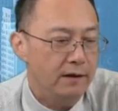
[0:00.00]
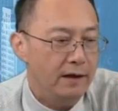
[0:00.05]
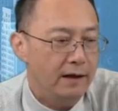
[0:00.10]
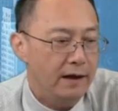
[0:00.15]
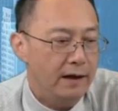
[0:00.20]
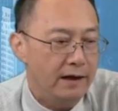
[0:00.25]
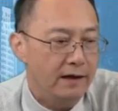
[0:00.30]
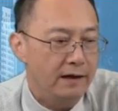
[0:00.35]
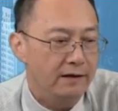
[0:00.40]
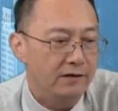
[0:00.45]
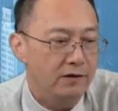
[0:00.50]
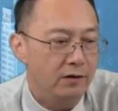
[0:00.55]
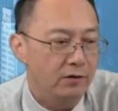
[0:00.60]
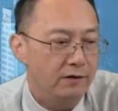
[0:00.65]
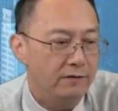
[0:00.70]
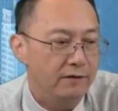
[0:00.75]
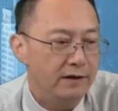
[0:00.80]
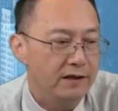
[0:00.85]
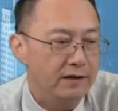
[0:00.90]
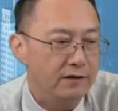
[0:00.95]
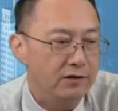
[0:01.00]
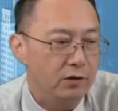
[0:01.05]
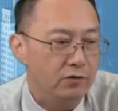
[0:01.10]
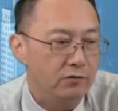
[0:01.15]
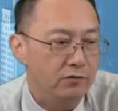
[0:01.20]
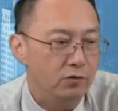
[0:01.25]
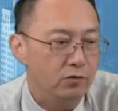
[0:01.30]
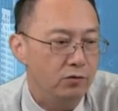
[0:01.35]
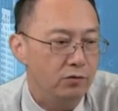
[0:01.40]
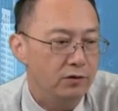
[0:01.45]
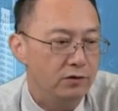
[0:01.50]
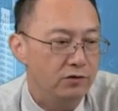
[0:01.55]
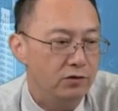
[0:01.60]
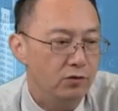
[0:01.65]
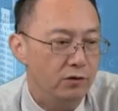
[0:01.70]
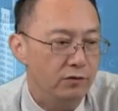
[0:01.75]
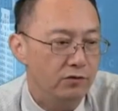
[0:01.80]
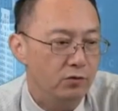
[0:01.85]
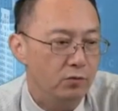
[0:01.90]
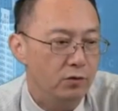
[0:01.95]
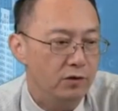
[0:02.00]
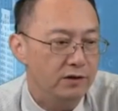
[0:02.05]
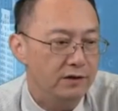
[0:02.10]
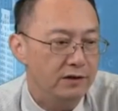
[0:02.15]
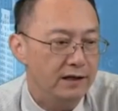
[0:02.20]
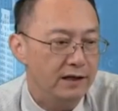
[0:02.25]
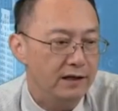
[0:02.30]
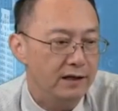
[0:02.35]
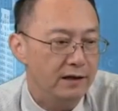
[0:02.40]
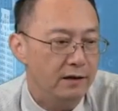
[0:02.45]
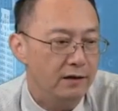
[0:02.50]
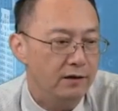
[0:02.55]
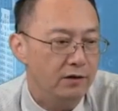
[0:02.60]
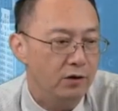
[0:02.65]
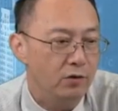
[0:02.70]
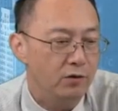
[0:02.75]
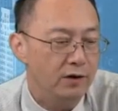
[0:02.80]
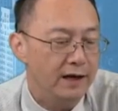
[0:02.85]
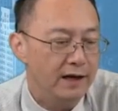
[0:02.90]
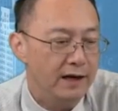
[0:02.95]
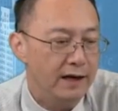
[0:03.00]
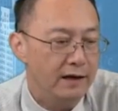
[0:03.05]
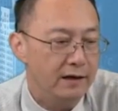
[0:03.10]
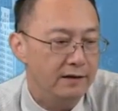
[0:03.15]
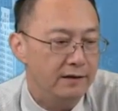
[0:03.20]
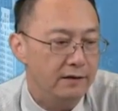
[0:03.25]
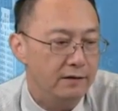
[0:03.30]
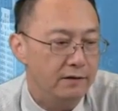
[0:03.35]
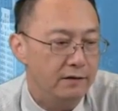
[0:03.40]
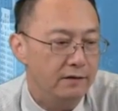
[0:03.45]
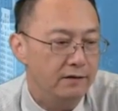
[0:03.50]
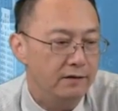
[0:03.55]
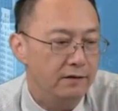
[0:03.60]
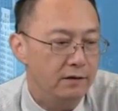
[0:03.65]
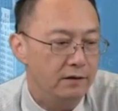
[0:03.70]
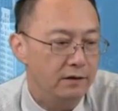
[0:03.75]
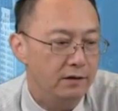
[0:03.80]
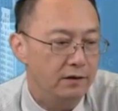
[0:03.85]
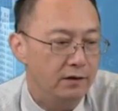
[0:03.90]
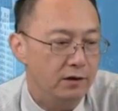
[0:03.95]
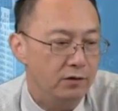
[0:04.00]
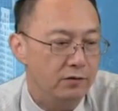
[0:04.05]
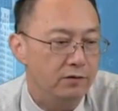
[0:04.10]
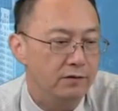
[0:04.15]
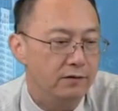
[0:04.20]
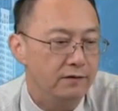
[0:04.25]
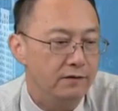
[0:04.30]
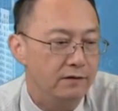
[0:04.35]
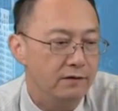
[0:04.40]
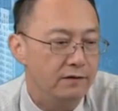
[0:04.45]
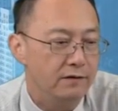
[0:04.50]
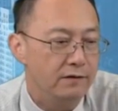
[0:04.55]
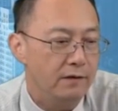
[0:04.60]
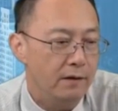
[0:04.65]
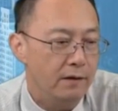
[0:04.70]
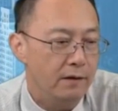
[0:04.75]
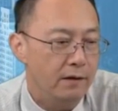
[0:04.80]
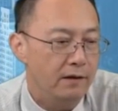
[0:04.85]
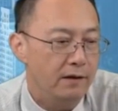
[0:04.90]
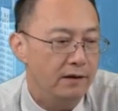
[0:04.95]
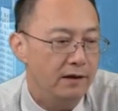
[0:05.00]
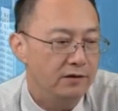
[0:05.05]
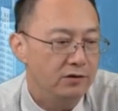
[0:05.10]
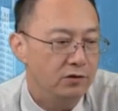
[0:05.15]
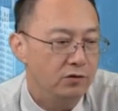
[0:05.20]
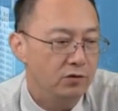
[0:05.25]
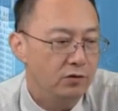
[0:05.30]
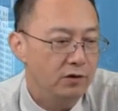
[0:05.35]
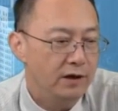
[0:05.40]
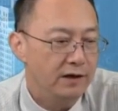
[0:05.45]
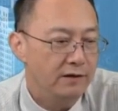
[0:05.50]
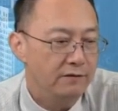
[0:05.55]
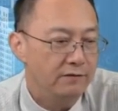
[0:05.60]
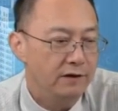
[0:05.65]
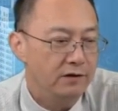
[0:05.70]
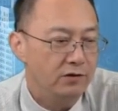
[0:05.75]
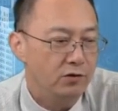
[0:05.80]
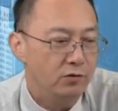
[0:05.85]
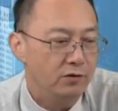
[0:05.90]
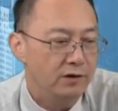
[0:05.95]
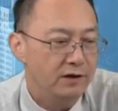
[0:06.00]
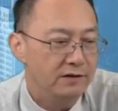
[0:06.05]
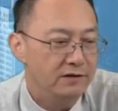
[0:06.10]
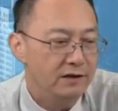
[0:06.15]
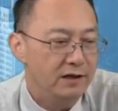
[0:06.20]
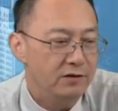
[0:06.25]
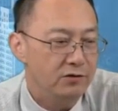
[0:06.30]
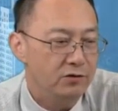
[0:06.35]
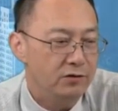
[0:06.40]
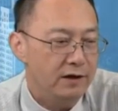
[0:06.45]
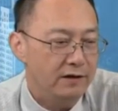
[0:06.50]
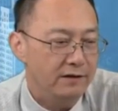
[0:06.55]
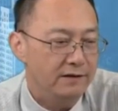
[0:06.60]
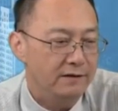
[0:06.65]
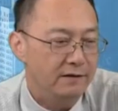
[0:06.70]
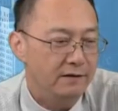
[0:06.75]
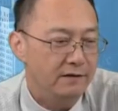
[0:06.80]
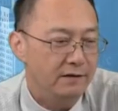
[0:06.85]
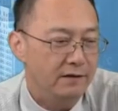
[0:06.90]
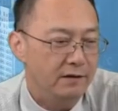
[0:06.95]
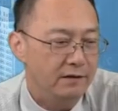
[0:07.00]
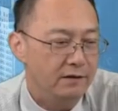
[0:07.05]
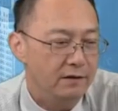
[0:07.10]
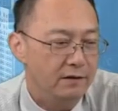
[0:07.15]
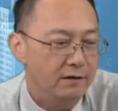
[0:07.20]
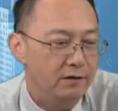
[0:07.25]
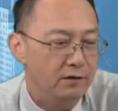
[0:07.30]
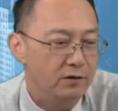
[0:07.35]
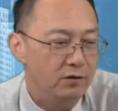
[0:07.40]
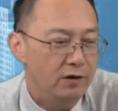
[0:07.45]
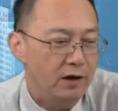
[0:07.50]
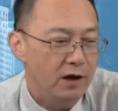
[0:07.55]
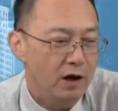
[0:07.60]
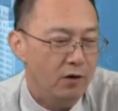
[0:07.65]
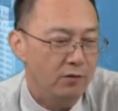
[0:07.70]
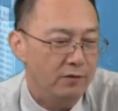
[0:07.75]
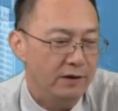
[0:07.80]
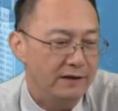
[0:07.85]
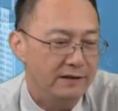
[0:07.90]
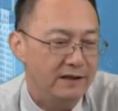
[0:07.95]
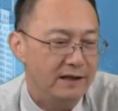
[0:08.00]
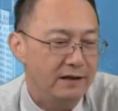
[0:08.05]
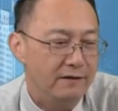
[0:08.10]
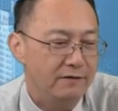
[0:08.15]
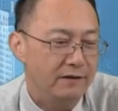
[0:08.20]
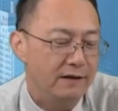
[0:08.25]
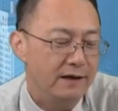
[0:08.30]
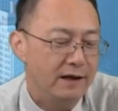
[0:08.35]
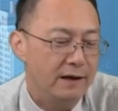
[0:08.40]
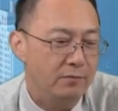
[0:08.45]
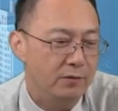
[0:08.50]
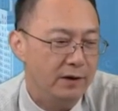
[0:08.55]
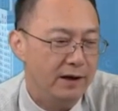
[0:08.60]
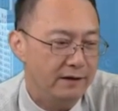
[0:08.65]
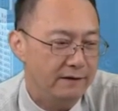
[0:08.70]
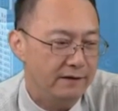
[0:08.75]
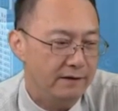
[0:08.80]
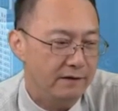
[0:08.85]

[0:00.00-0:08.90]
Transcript: Indians don't even eat tofu, so if you want to take it, go ahead. Humph. Is Ukraine a victorious country? You can always think of it that way.